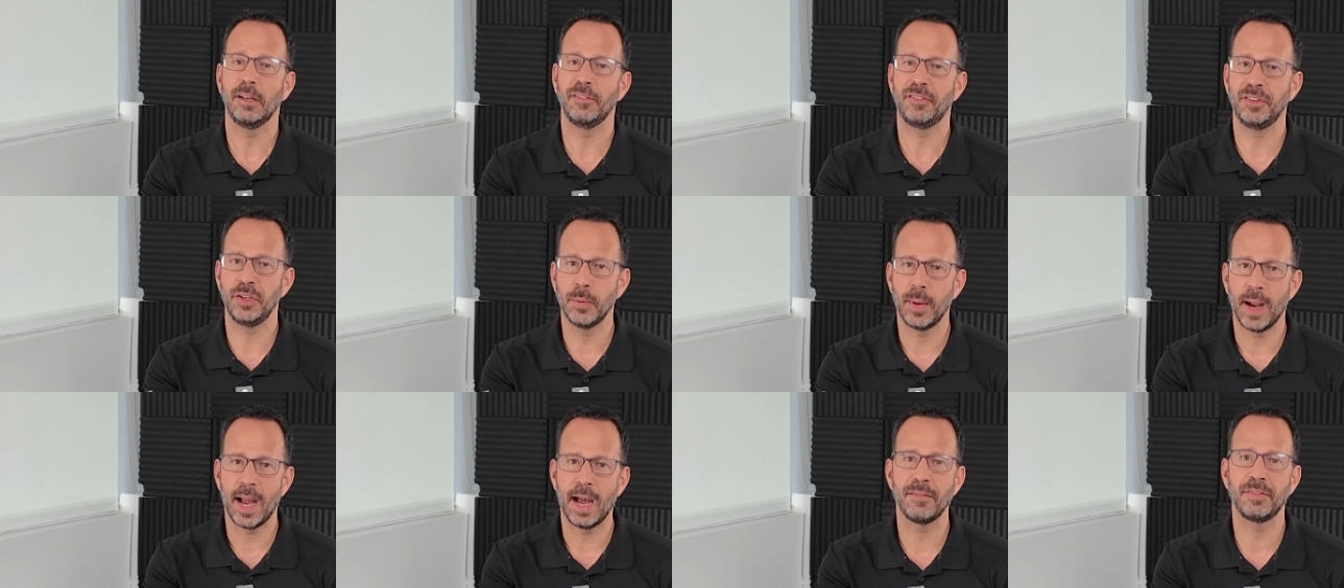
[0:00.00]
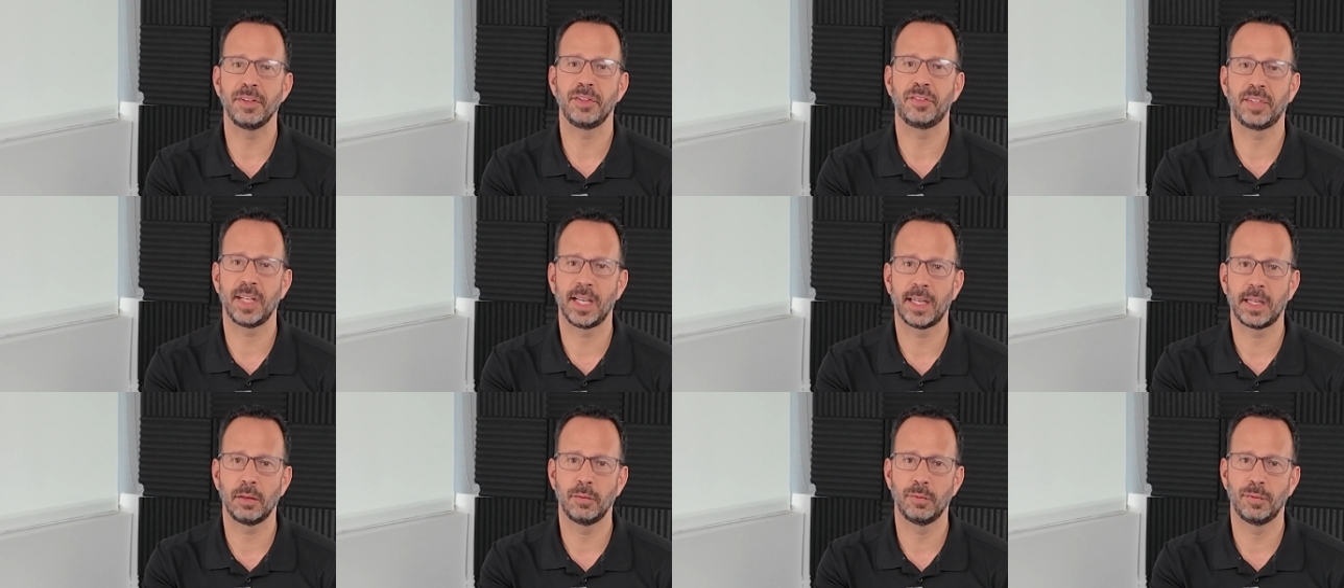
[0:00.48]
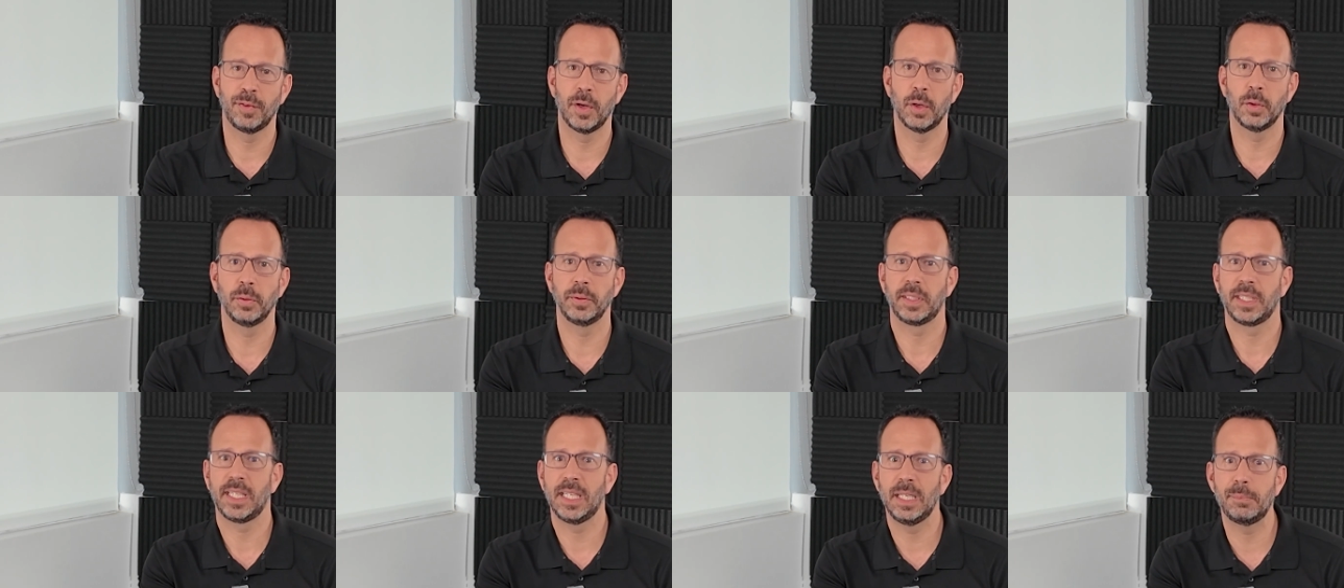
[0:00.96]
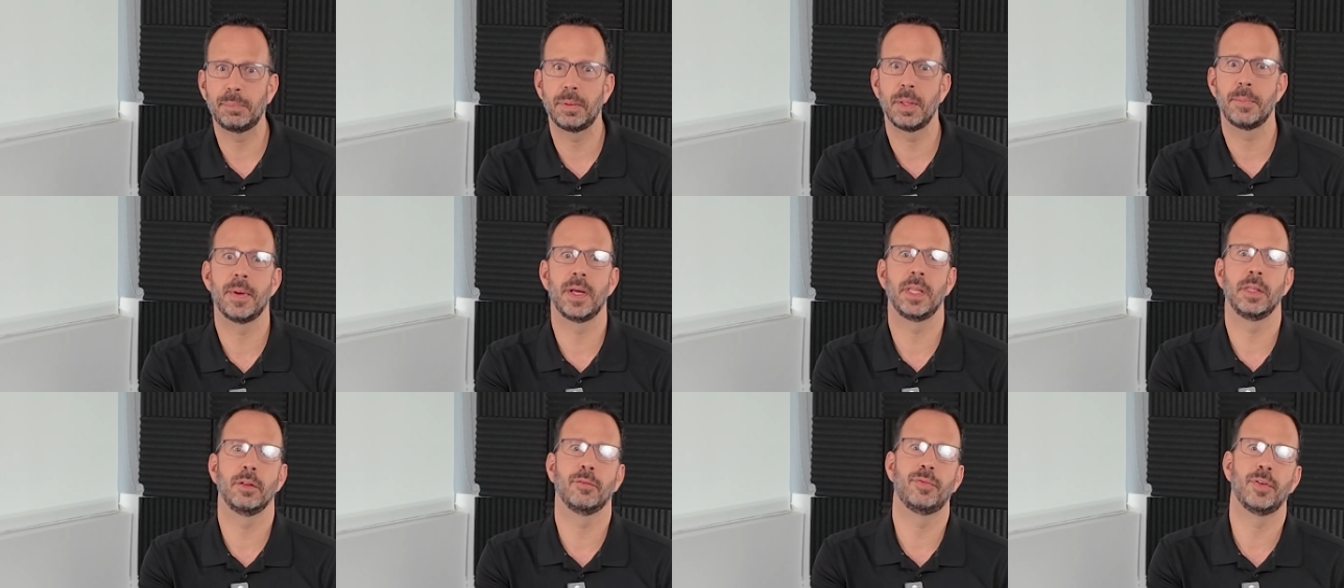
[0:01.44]
If you have a second phone, keep
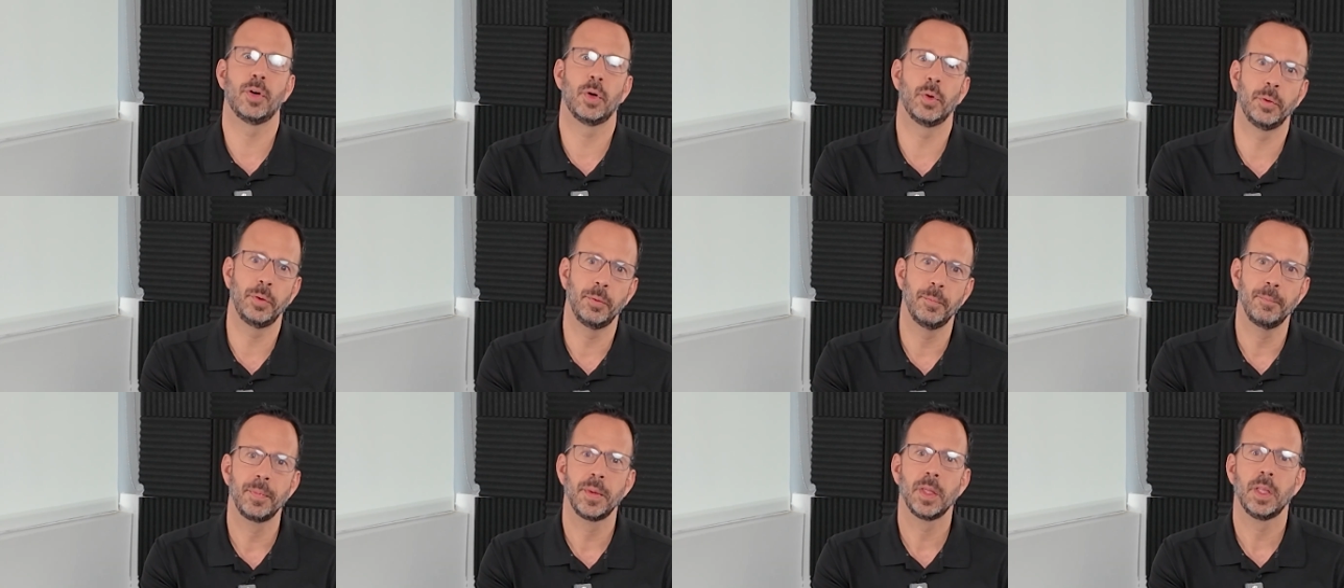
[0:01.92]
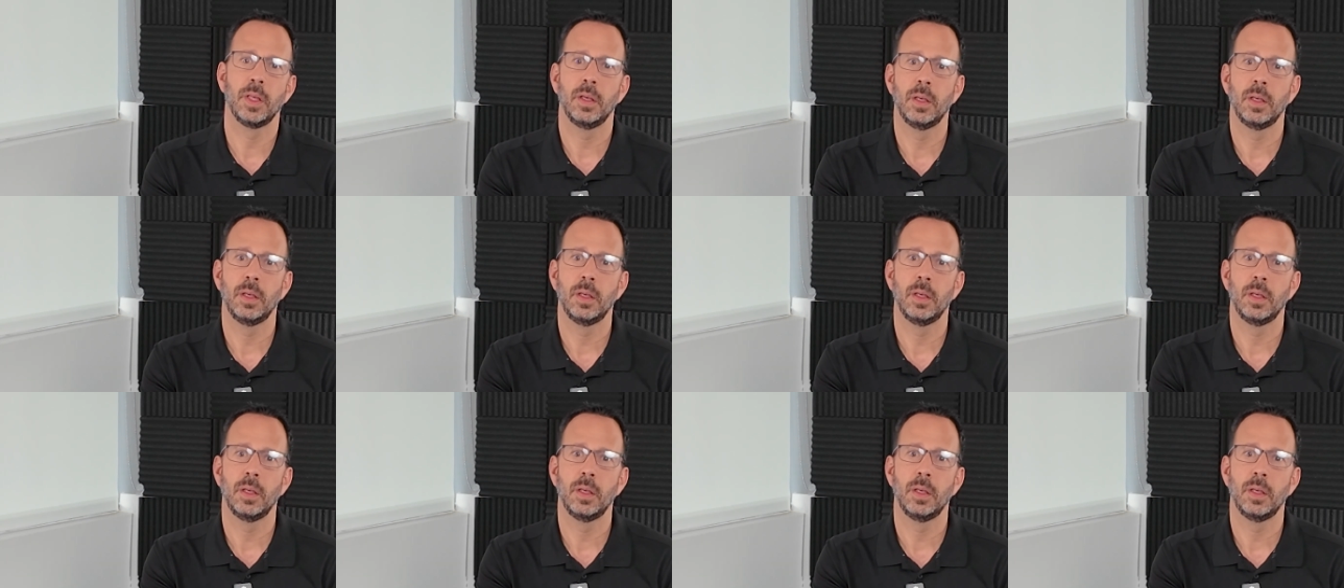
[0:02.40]
them on the phone.